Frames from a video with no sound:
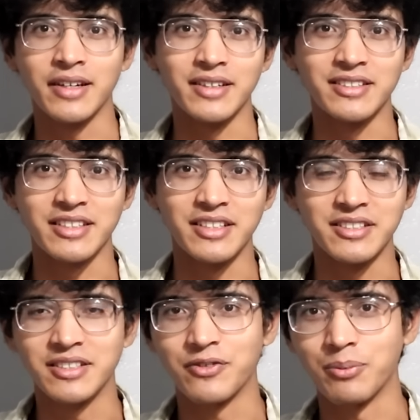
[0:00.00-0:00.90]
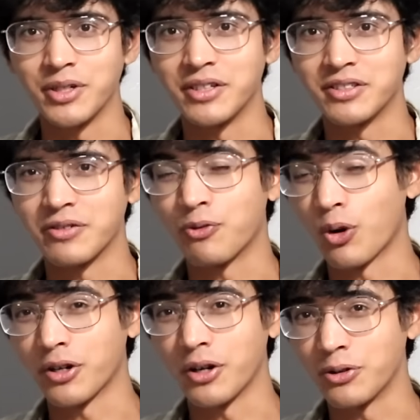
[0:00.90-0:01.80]
it is easy for me to
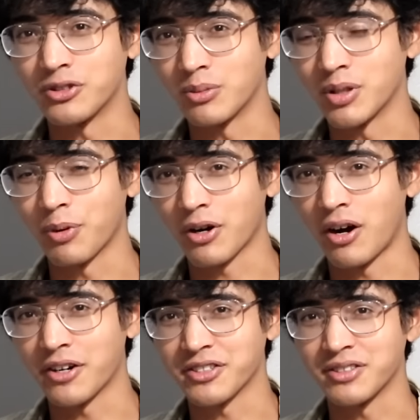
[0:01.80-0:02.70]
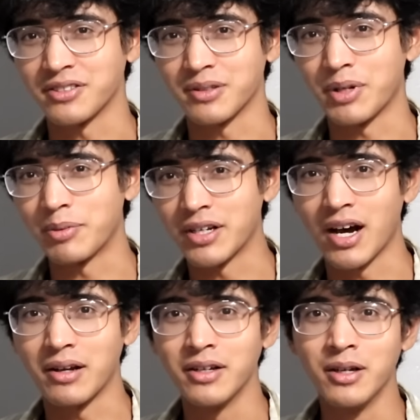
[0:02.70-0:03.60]
forego some of the precautions and maybe
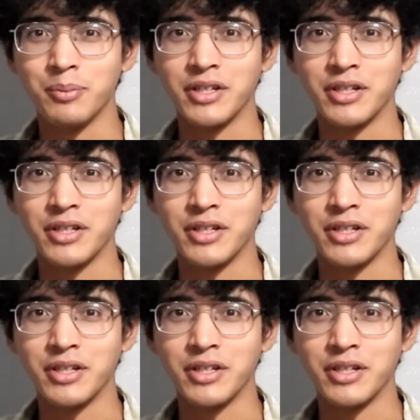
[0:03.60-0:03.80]
not